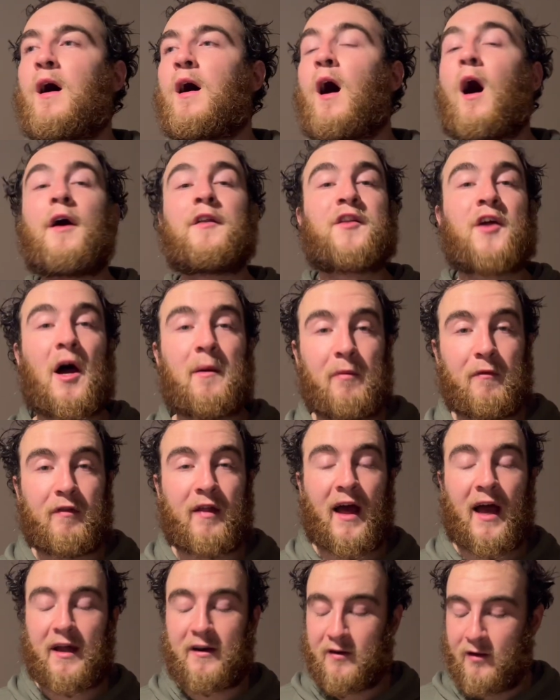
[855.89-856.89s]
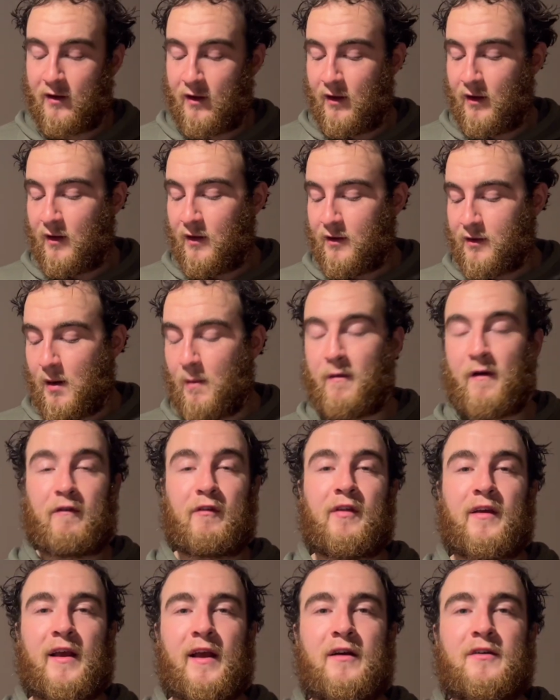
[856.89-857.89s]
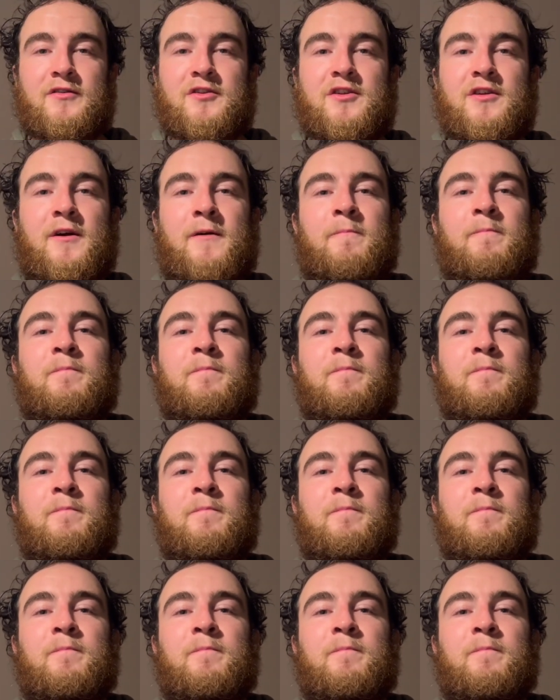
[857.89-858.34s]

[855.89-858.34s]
On top of that, top of everything else,